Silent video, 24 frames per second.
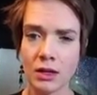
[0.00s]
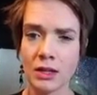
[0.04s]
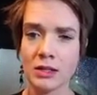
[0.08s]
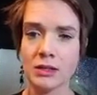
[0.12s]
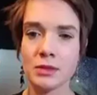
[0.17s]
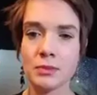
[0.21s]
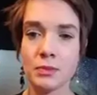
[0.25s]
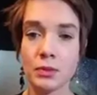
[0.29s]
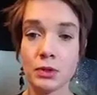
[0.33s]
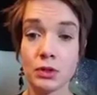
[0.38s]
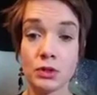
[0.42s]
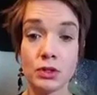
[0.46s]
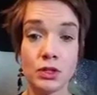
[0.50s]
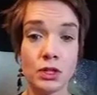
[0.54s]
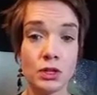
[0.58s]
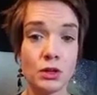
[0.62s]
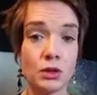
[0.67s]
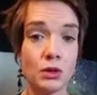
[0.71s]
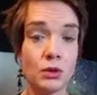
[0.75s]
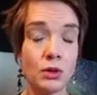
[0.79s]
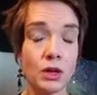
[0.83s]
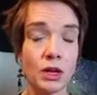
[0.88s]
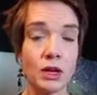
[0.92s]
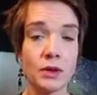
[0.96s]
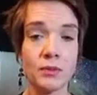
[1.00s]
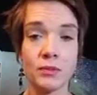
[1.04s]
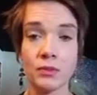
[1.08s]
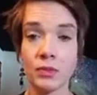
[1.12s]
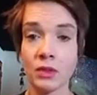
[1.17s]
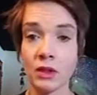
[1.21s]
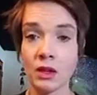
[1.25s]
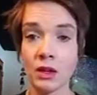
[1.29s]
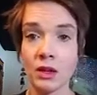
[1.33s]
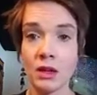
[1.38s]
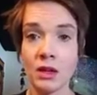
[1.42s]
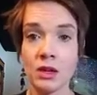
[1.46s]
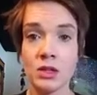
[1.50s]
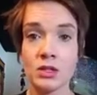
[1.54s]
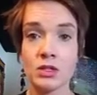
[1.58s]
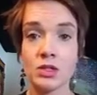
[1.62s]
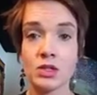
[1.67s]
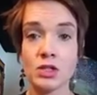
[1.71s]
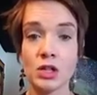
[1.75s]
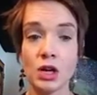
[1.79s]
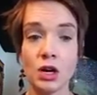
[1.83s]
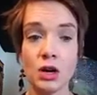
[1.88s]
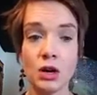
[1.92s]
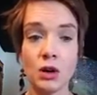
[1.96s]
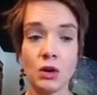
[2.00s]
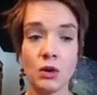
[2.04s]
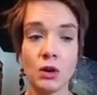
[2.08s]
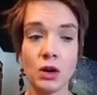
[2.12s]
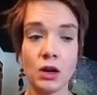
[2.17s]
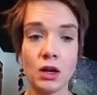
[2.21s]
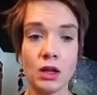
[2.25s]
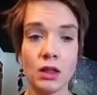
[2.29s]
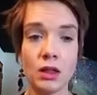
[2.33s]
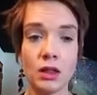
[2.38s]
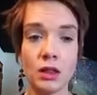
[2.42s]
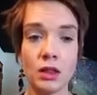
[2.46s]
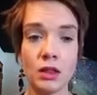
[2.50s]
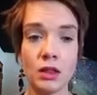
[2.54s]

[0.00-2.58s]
That's bullshit. Okay. So